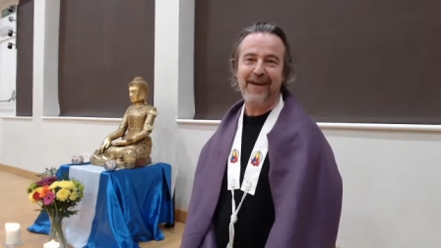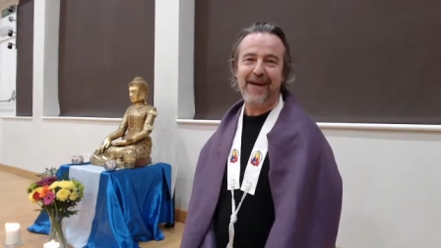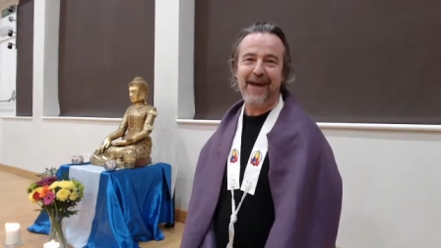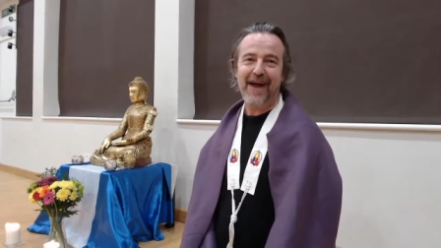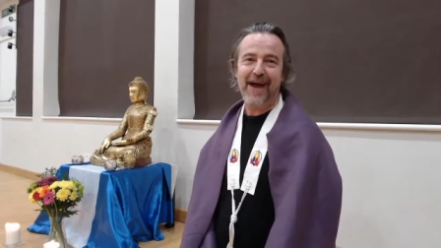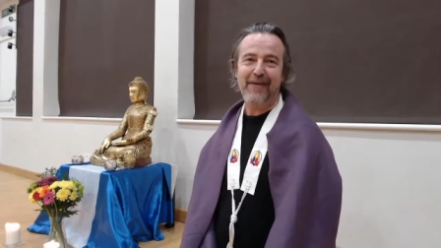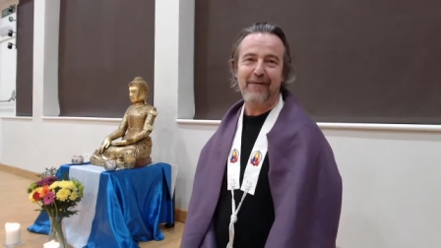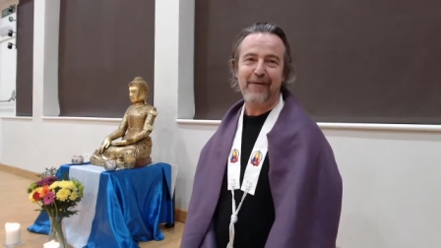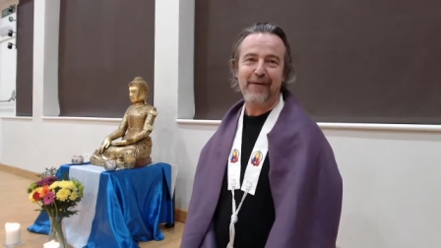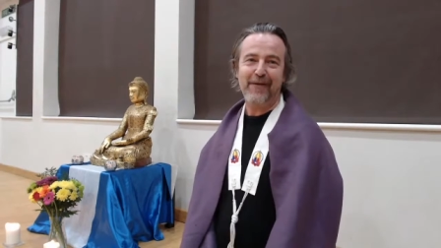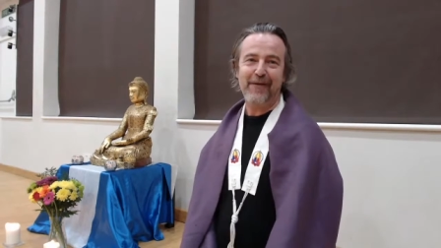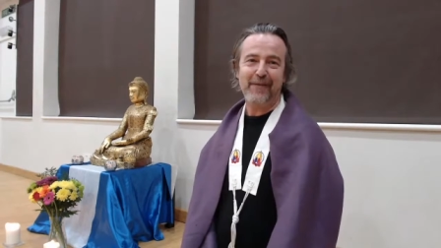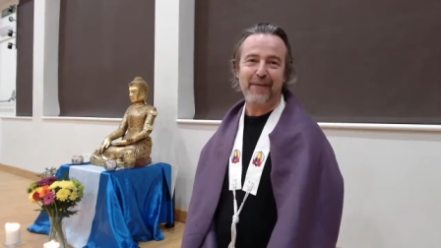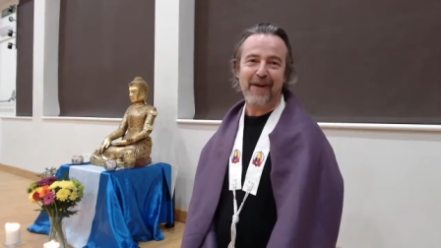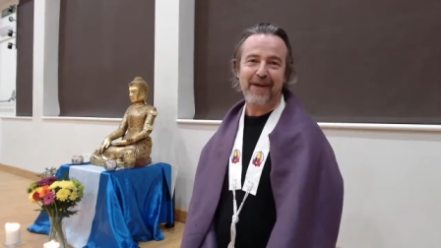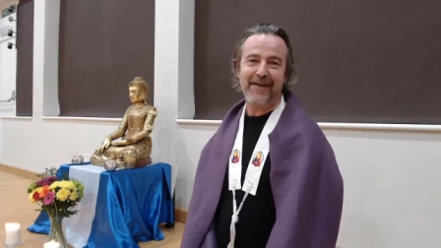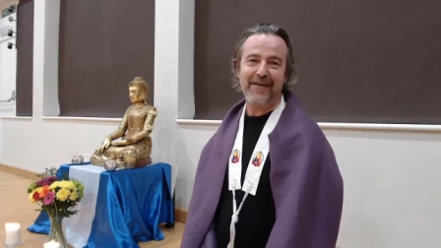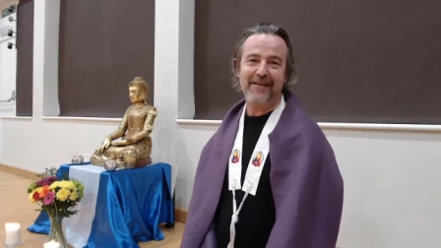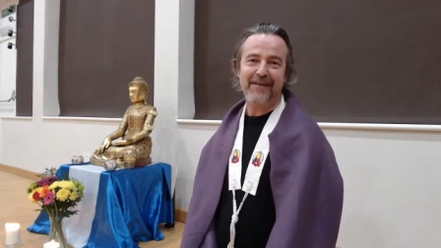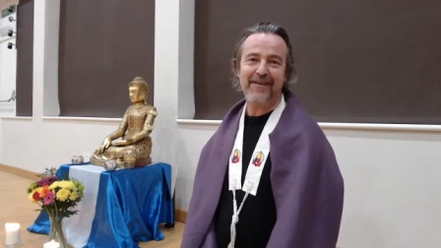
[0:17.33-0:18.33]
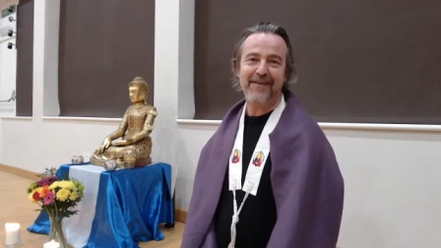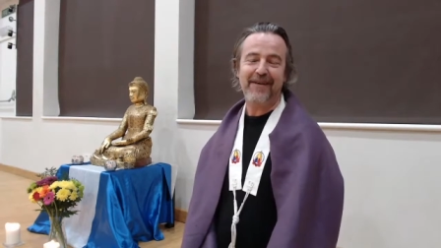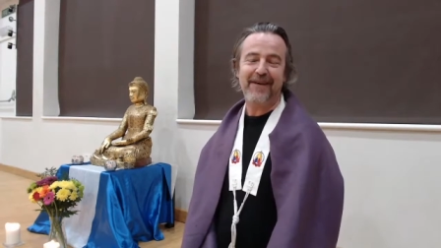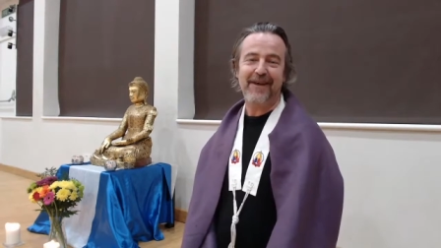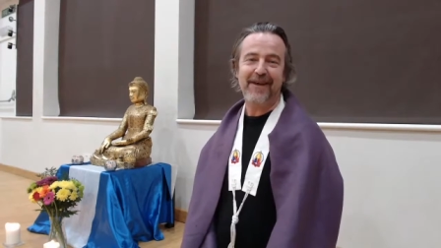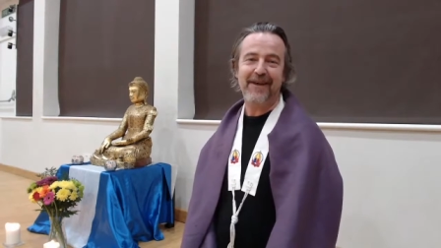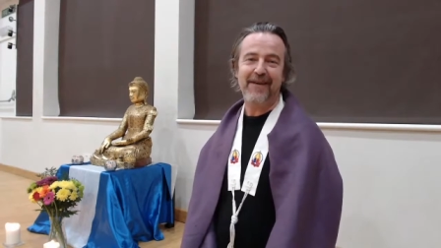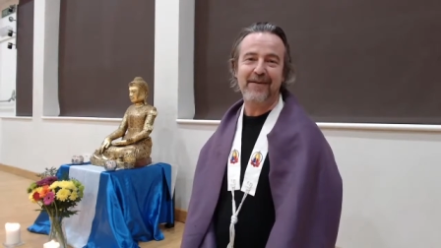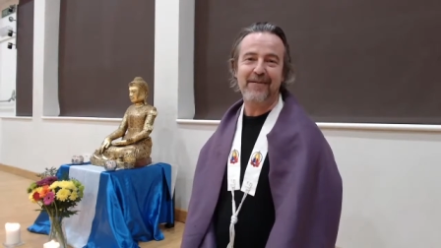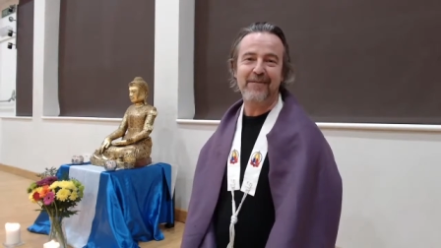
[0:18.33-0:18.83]
EFRA Space
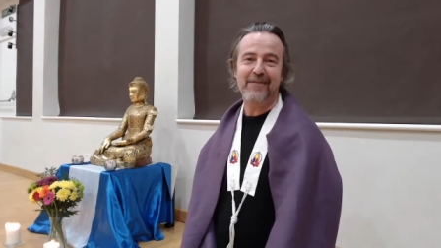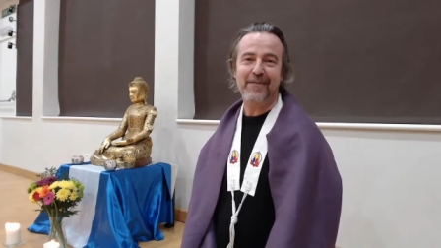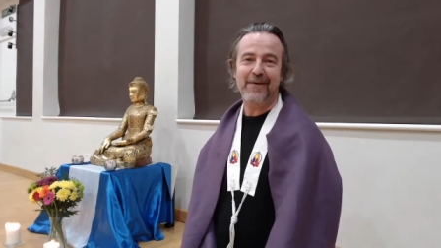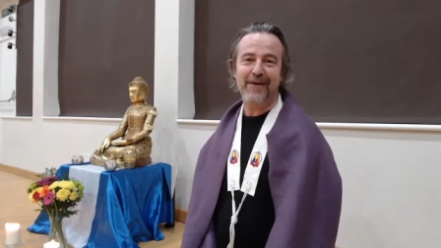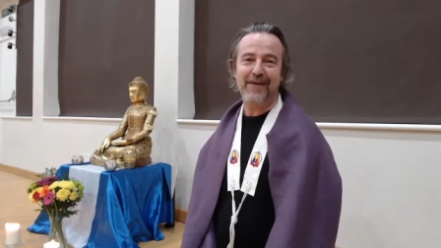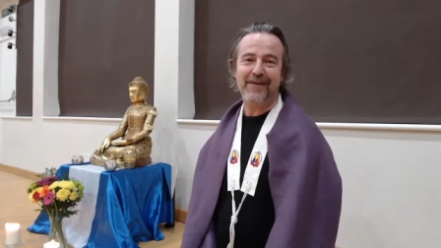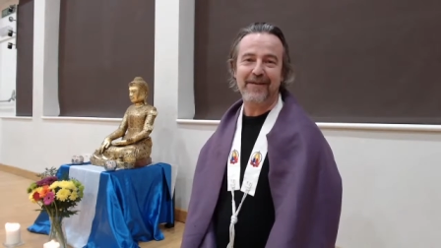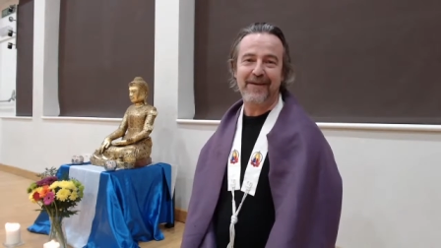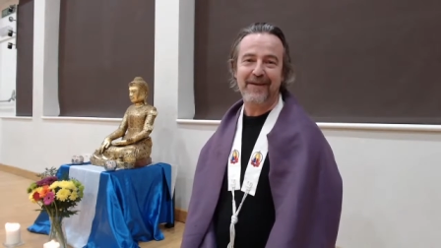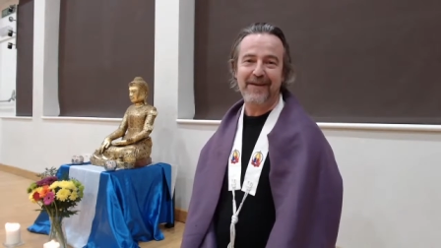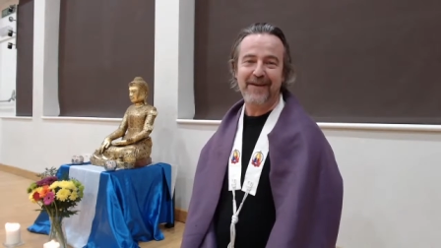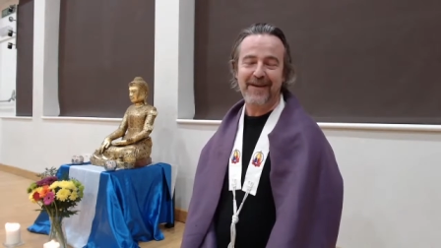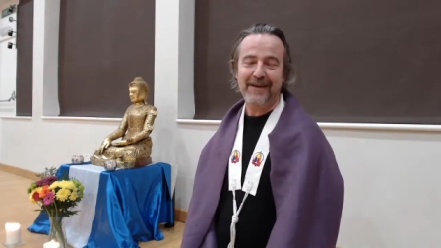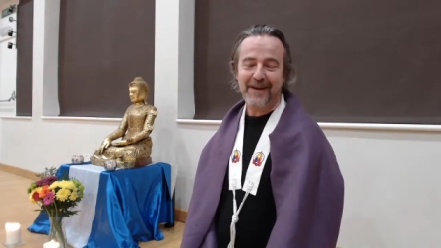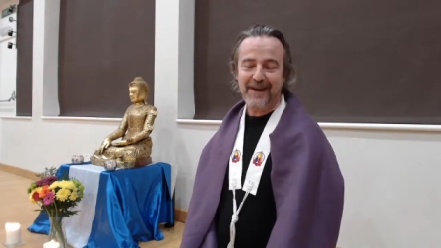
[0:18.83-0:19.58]
in Brixton.